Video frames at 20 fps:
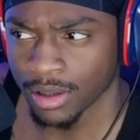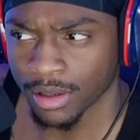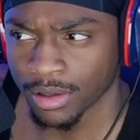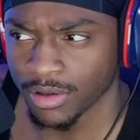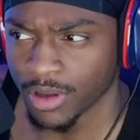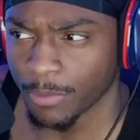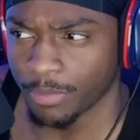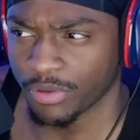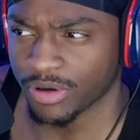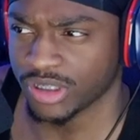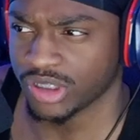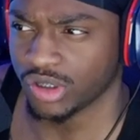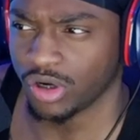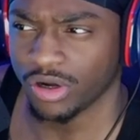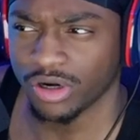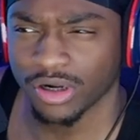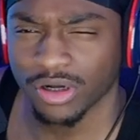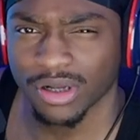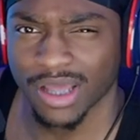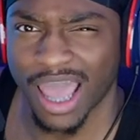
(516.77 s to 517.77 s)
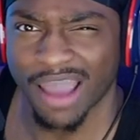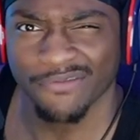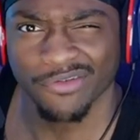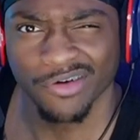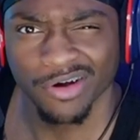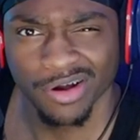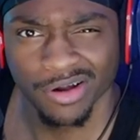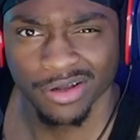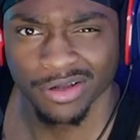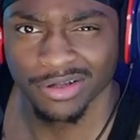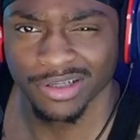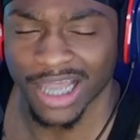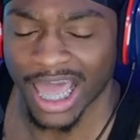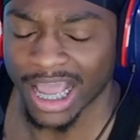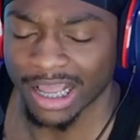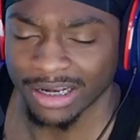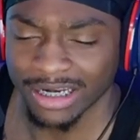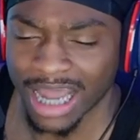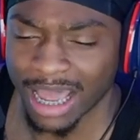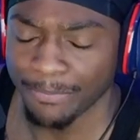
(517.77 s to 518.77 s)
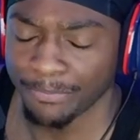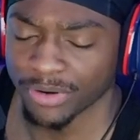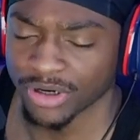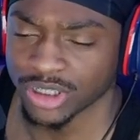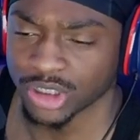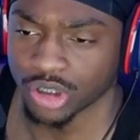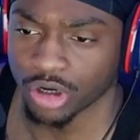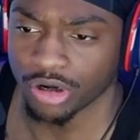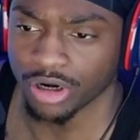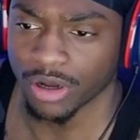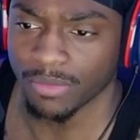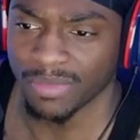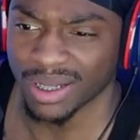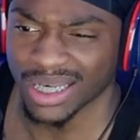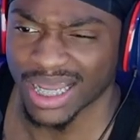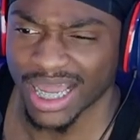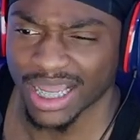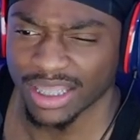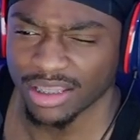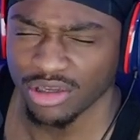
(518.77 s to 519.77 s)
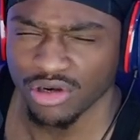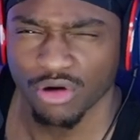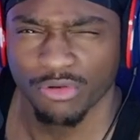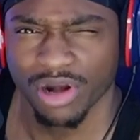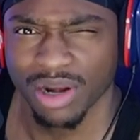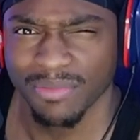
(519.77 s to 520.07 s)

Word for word: your persona ever like not persona but like you know what i